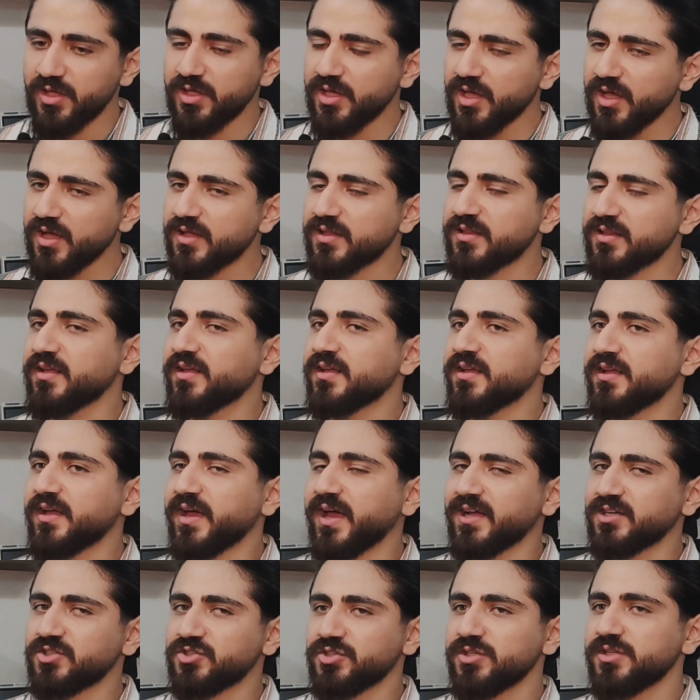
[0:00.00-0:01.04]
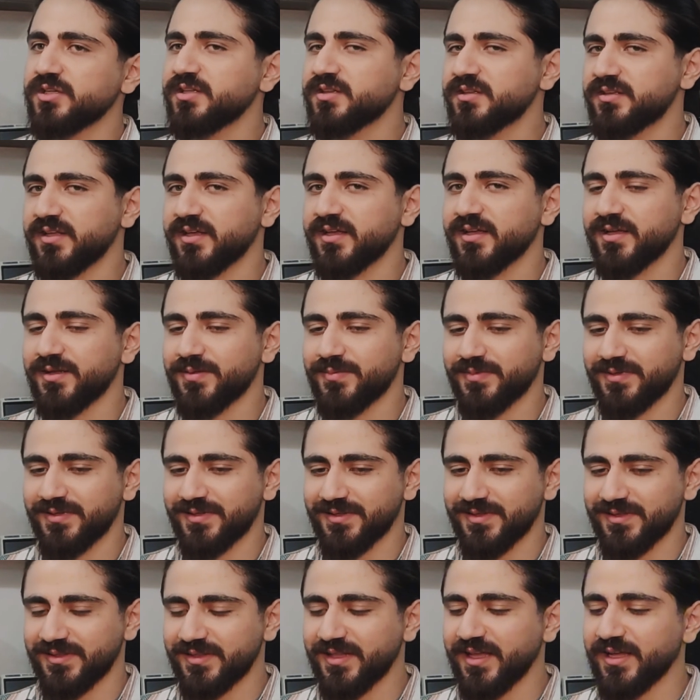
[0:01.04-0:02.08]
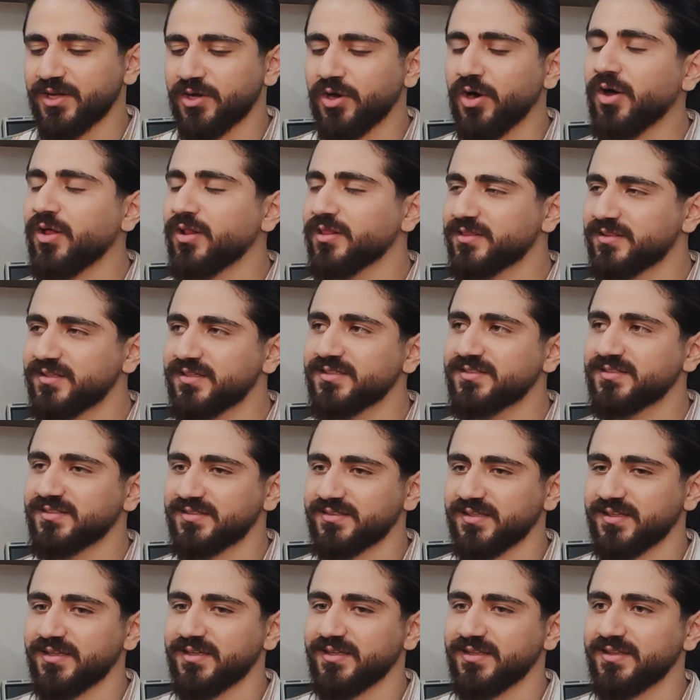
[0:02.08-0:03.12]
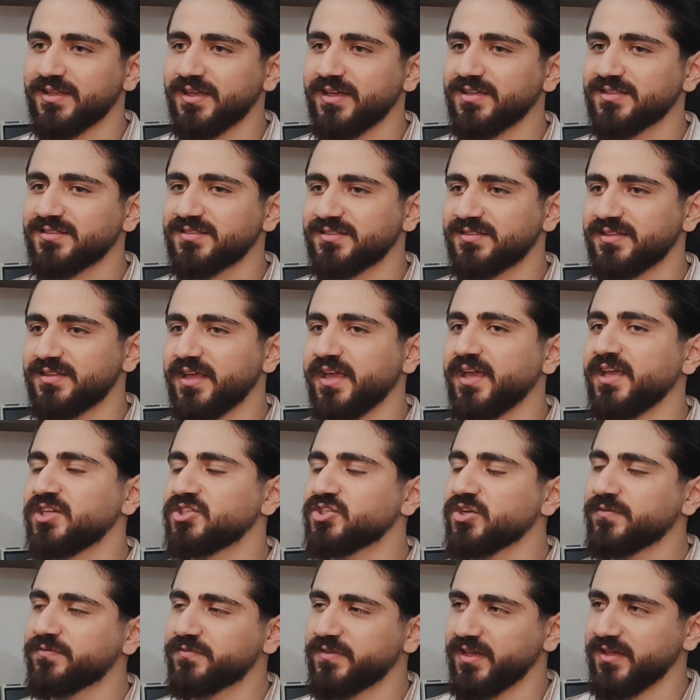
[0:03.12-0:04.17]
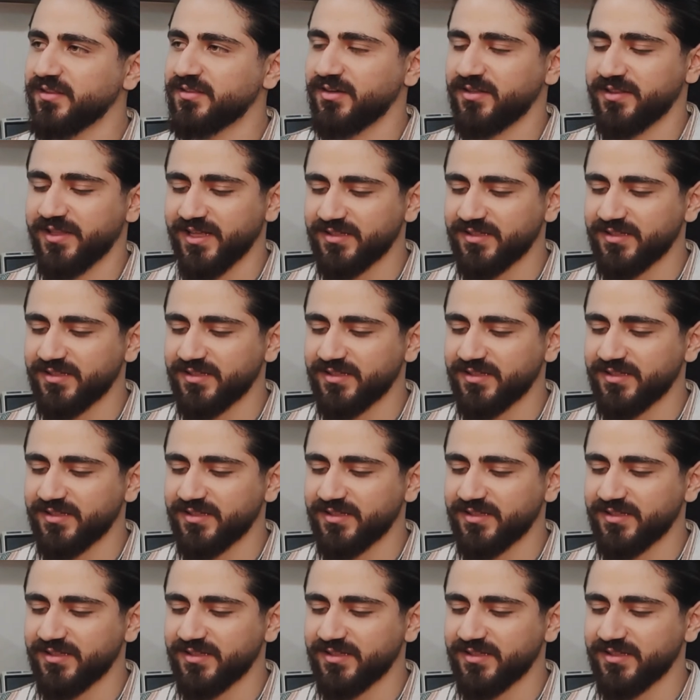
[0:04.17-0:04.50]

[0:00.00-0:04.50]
Yeah, actually, they call these days the age of data.